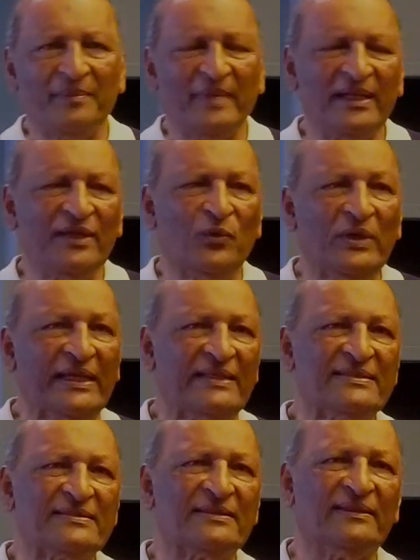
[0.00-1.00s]
many
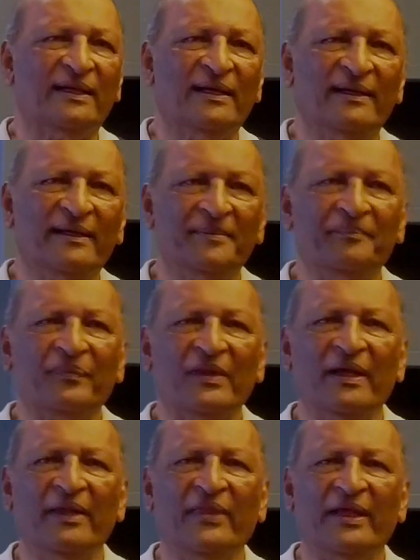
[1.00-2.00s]
weeks um,
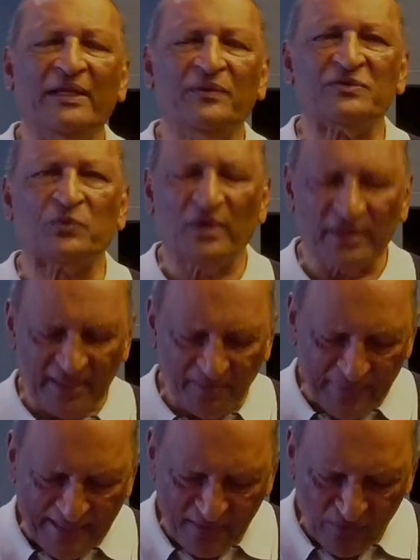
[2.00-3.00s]
that he was walking
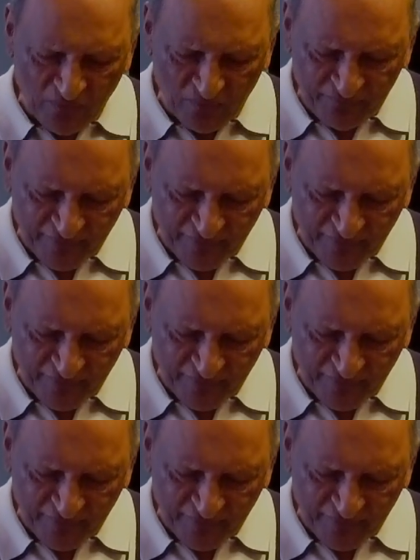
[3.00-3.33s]
back home